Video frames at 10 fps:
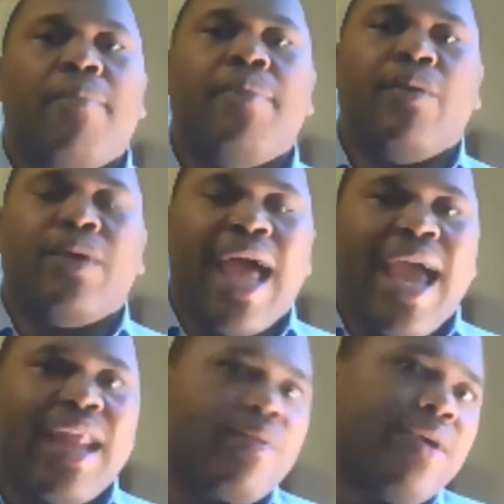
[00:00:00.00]
But what I
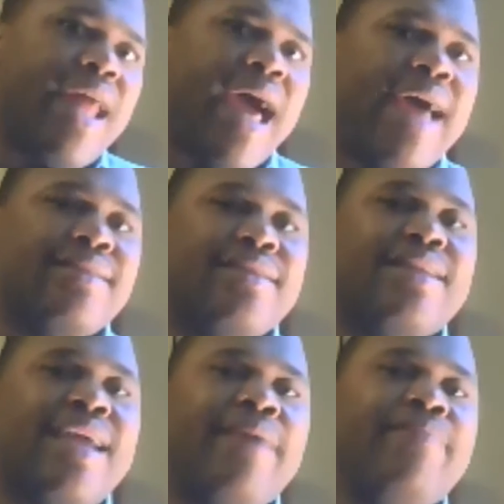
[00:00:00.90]
had to realize is
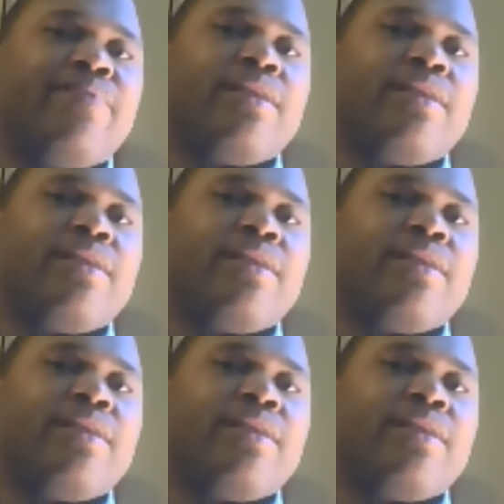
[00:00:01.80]
that